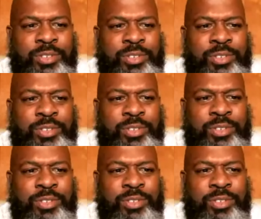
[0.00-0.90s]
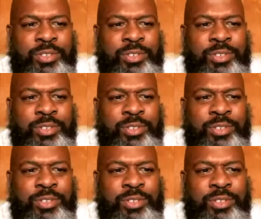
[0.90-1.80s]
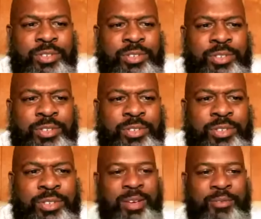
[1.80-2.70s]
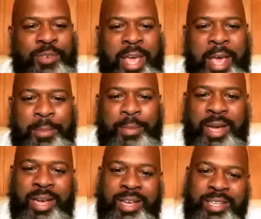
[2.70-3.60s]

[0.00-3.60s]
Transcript: Now, Sinetanin came along and flagged my